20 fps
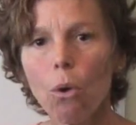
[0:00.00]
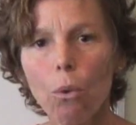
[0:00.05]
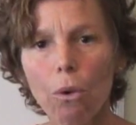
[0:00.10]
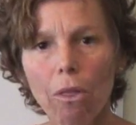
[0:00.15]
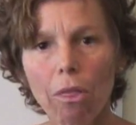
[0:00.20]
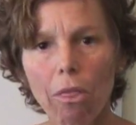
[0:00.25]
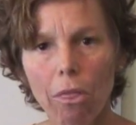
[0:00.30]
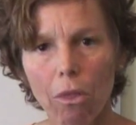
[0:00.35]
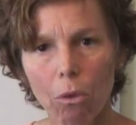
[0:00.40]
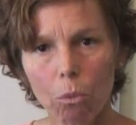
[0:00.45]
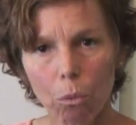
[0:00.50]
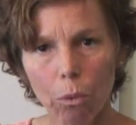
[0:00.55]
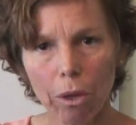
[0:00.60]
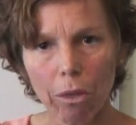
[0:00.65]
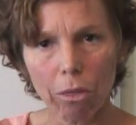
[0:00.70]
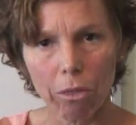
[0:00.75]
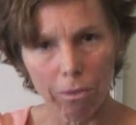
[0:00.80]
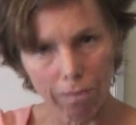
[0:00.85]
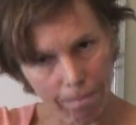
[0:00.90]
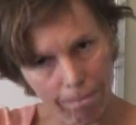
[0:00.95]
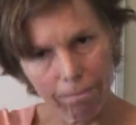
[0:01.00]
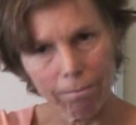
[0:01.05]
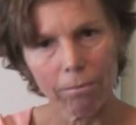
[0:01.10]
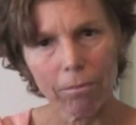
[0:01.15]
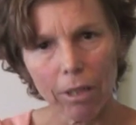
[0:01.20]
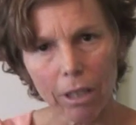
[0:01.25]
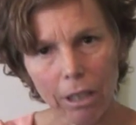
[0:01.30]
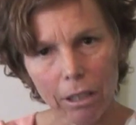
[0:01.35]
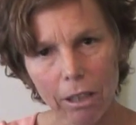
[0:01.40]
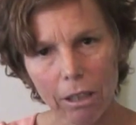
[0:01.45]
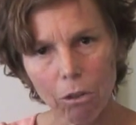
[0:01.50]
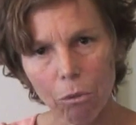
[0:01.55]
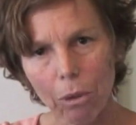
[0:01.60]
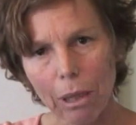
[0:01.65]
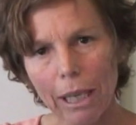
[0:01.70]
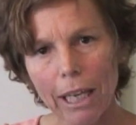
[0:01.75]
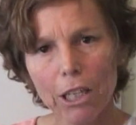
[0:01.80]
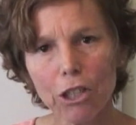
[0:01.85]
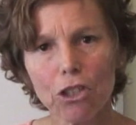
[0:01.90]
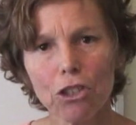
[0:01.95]
with the
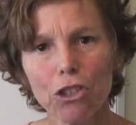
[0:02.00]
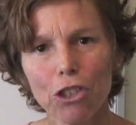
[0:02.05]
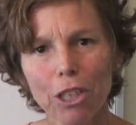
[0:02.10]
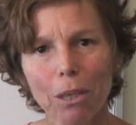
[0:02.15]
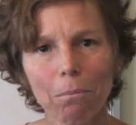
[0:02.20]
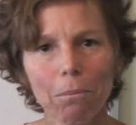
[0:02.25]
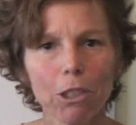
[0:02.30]
relationship